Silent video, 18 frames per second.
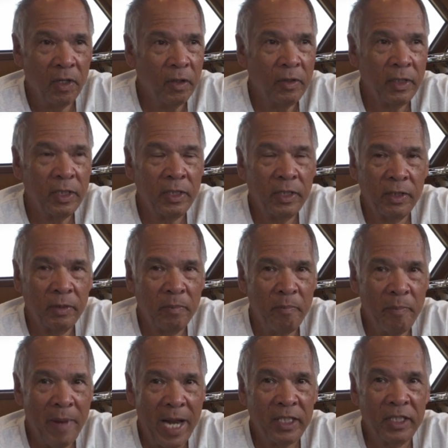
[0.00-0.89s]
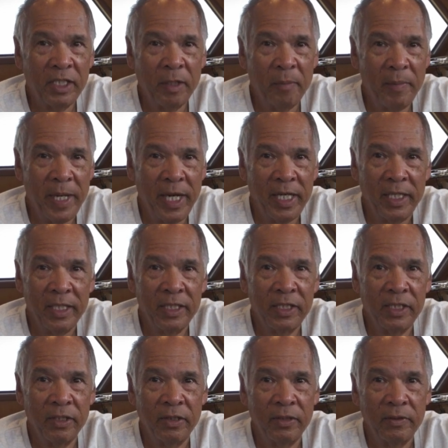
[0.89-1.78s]
know, it's match the bait,
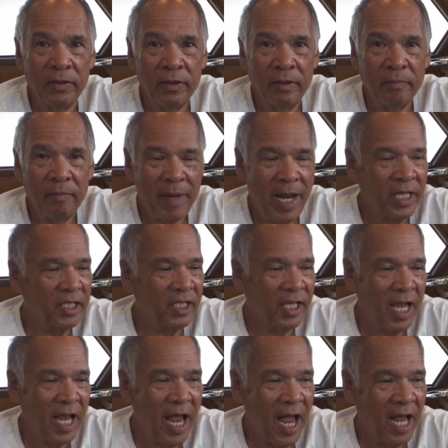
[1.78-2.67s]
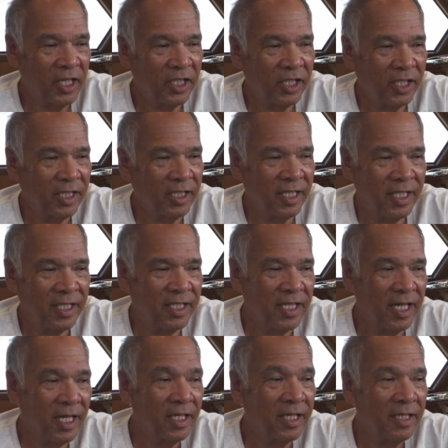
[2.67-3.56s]
so match the hatch, as they
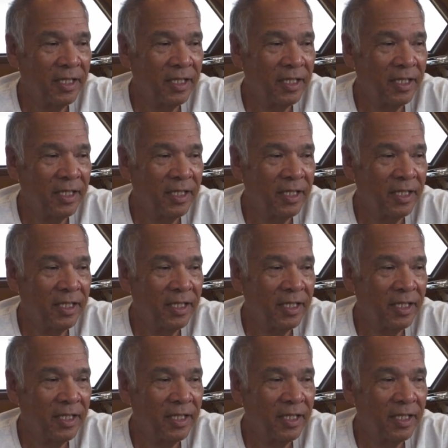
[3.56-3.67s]
say.